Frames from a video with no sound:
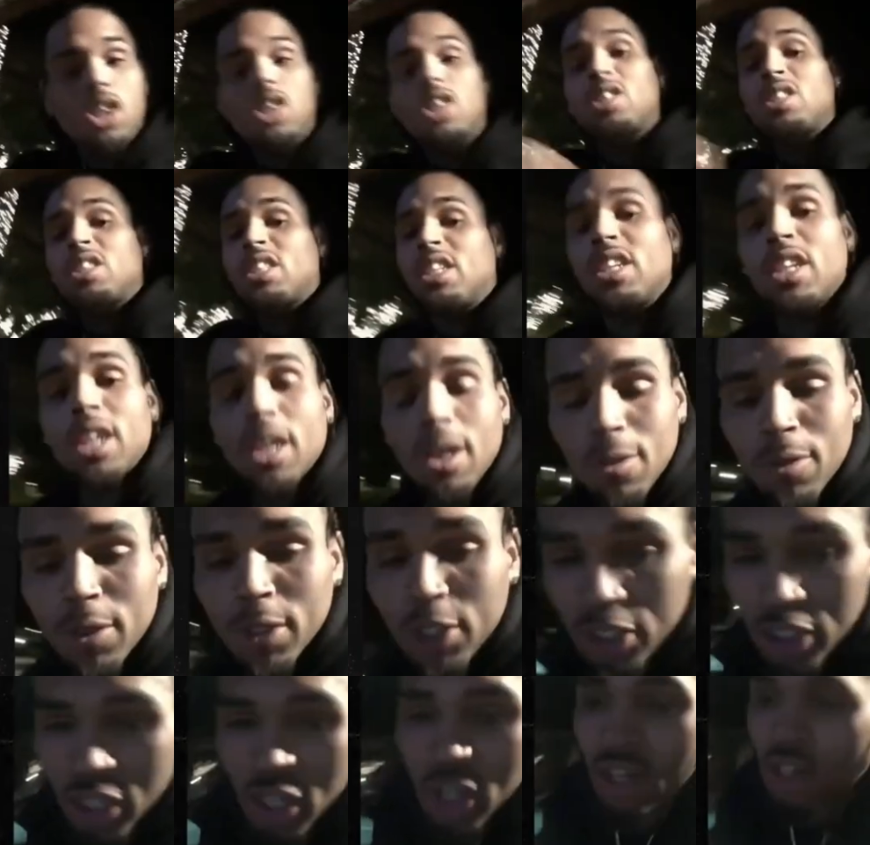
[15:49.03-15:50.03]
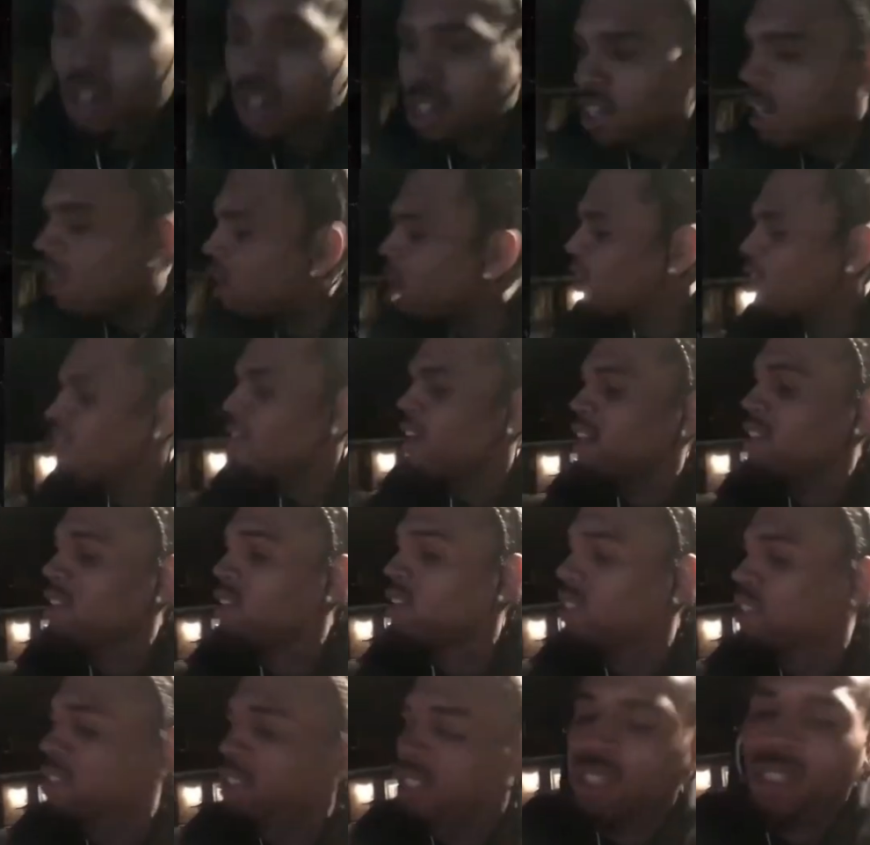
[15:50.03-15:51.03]
When someone can even hang out with
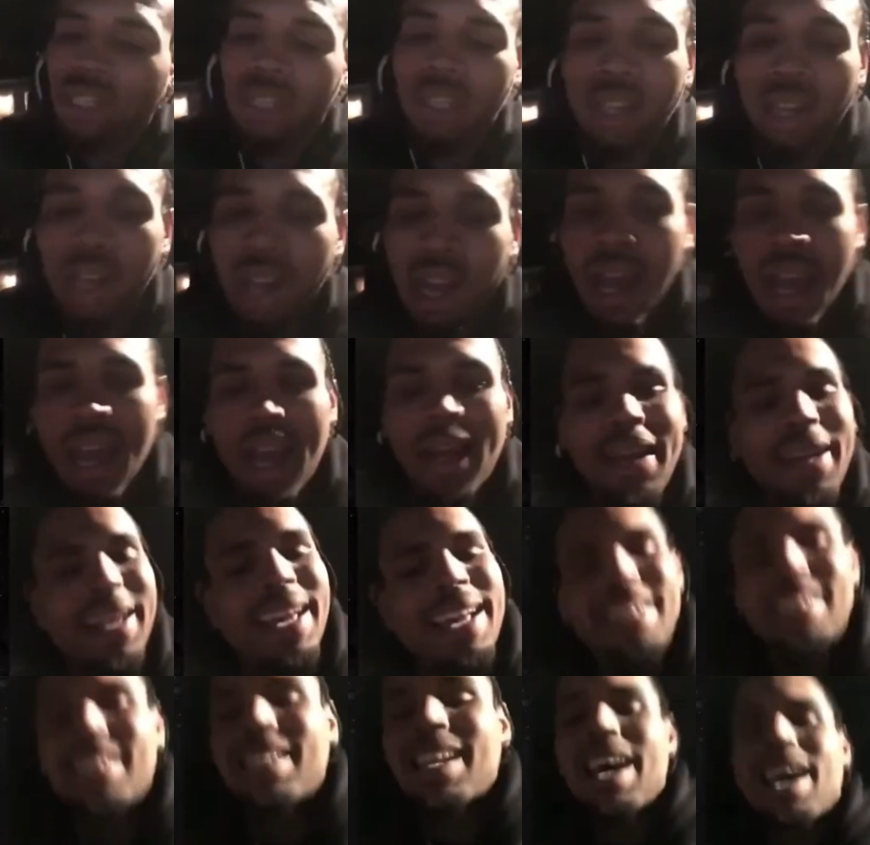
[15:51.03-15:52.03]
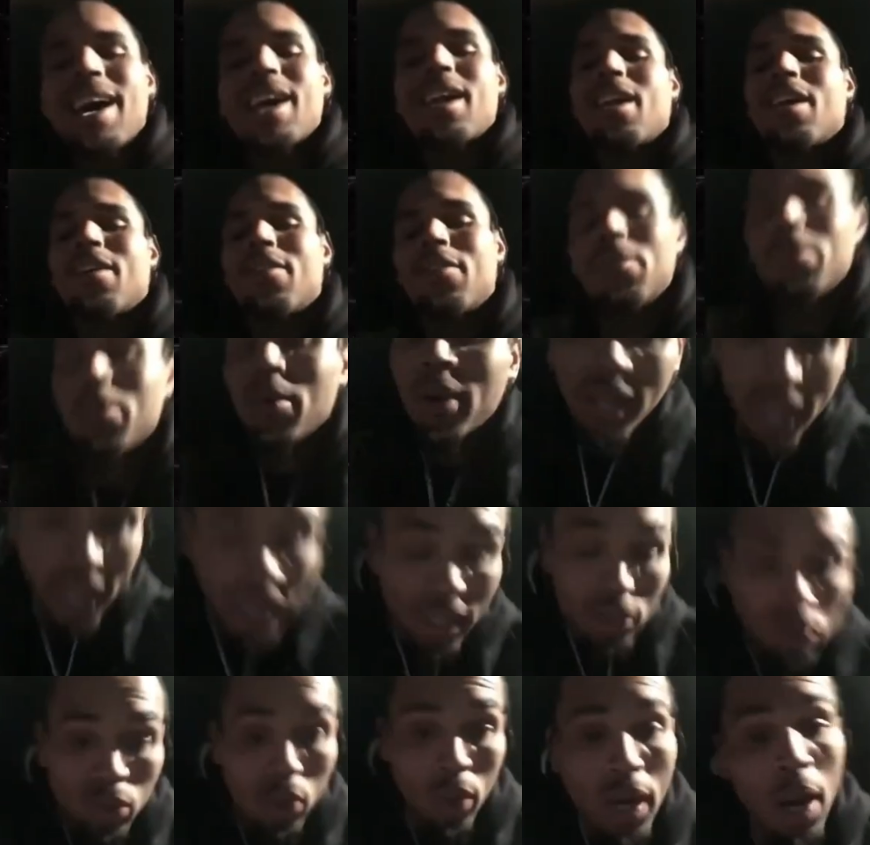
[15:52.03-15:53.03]
you, sit next to you, I
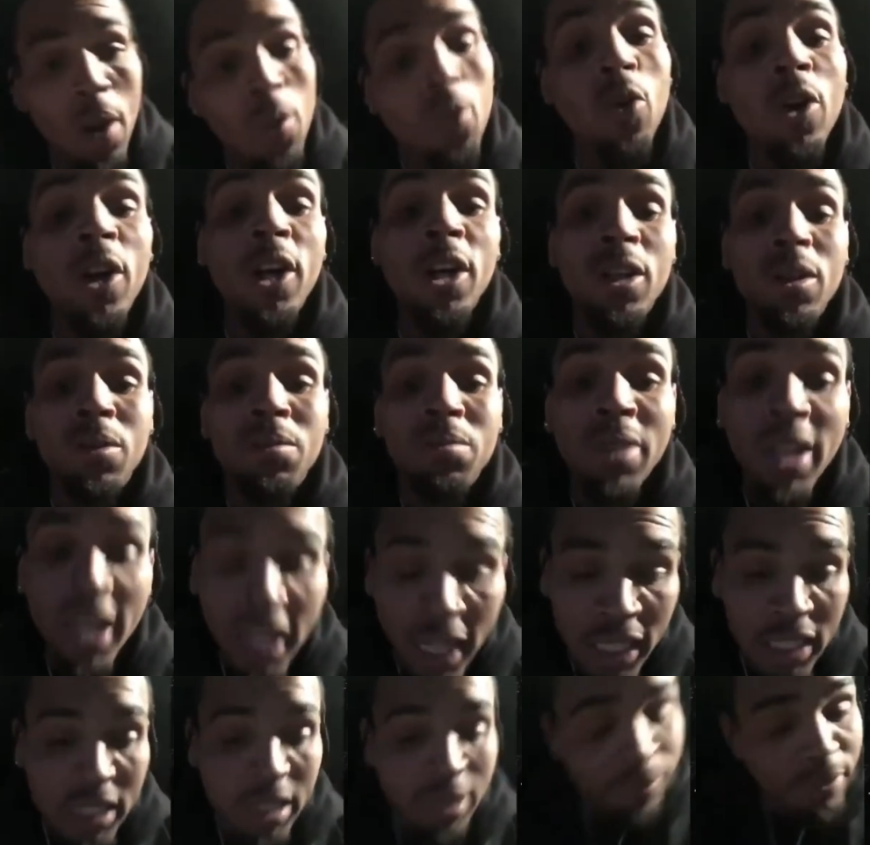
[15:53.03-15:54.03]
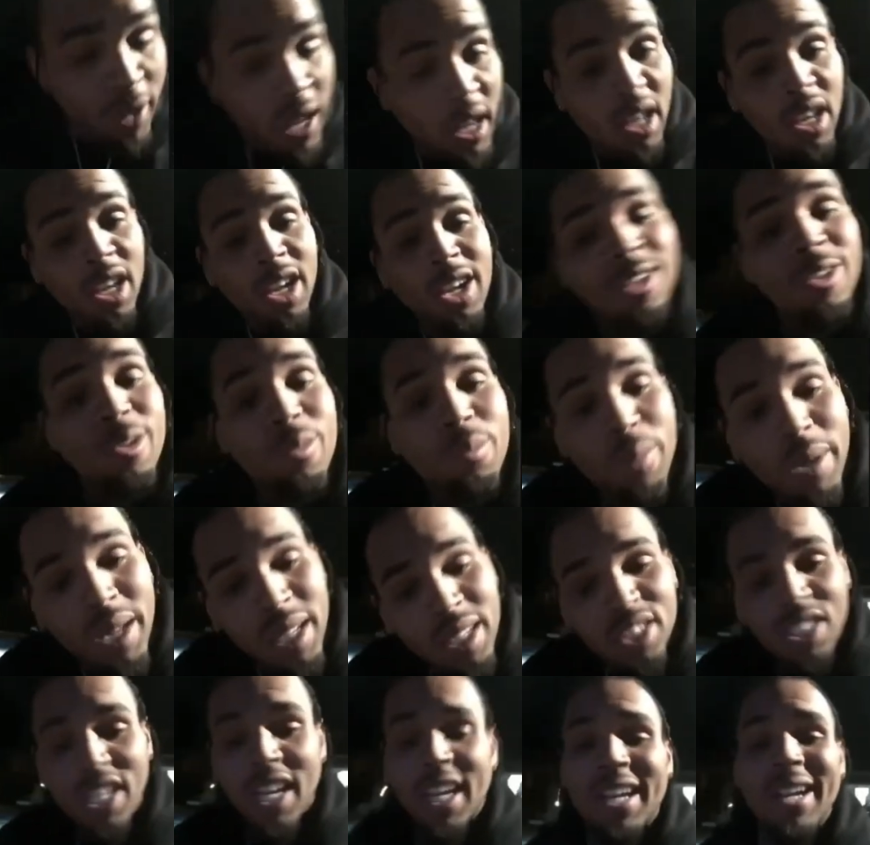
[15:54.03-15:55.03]
mean, just sitting by someone doesn't mean
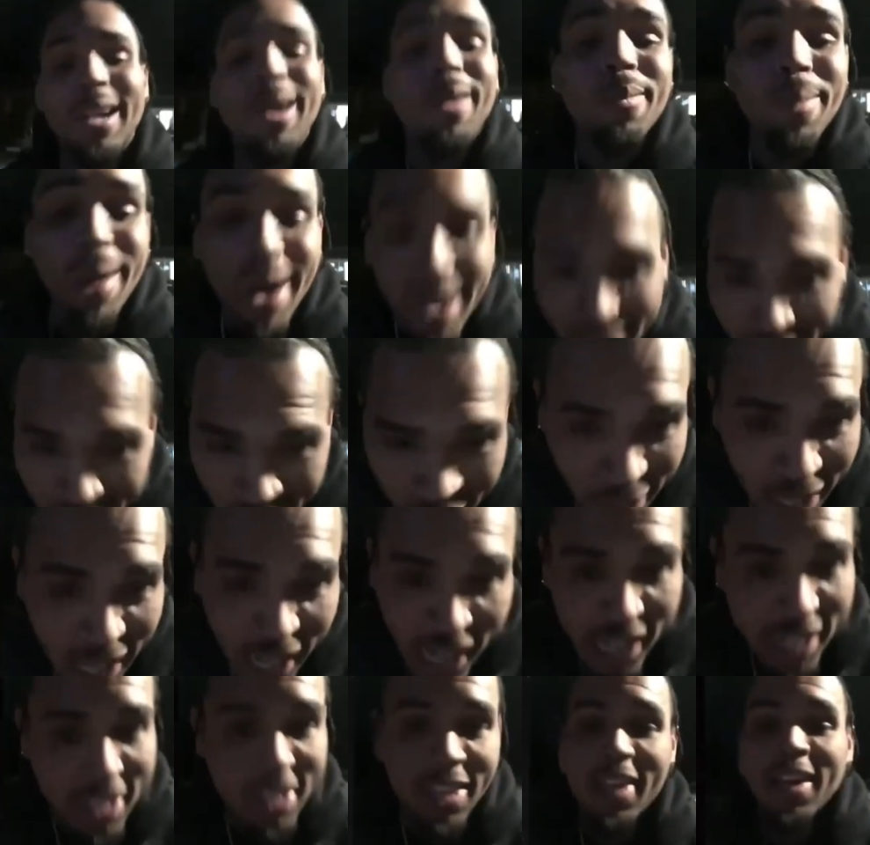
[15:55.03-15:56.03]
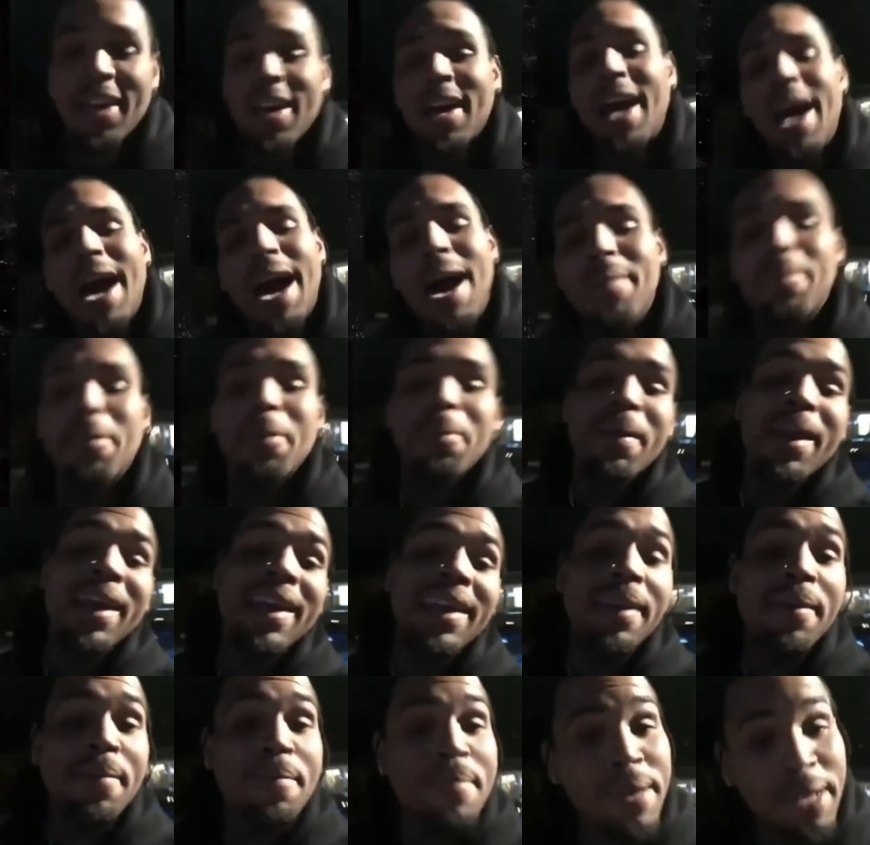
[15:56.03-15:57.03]
anything. But even that is
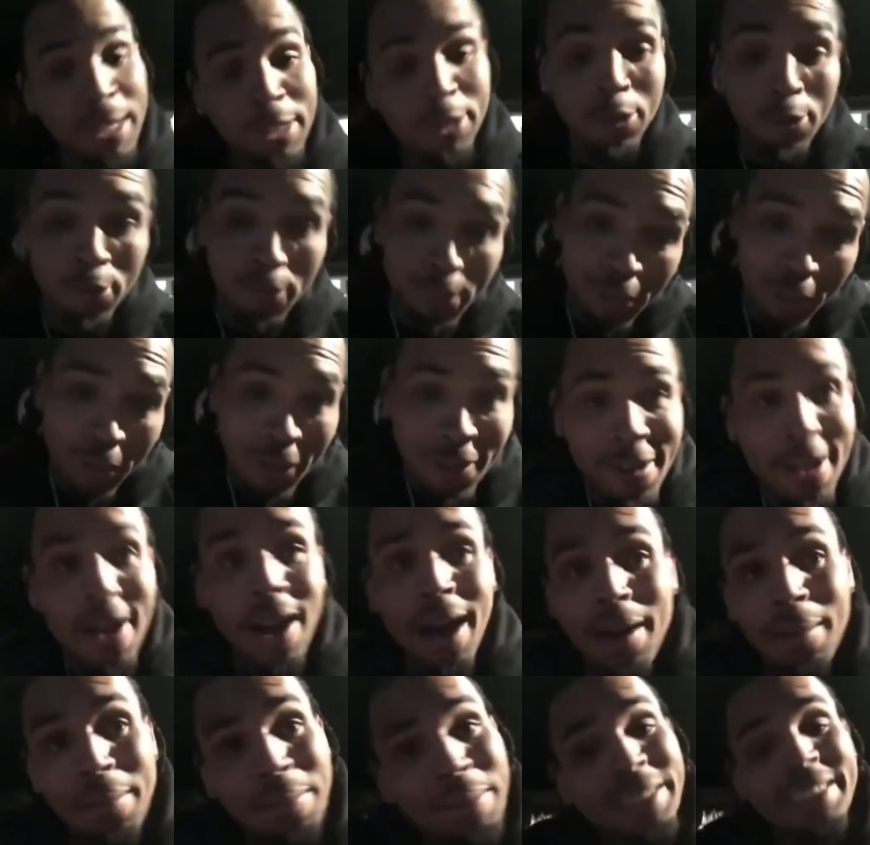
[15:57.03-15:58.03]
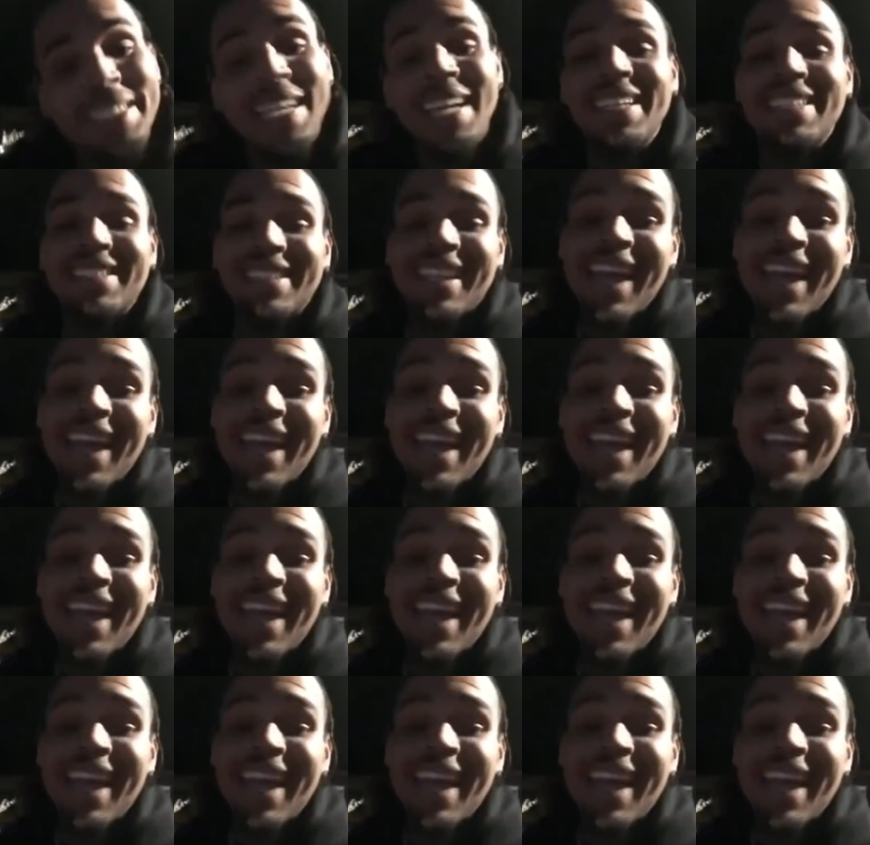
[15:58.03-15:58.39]
too much. Even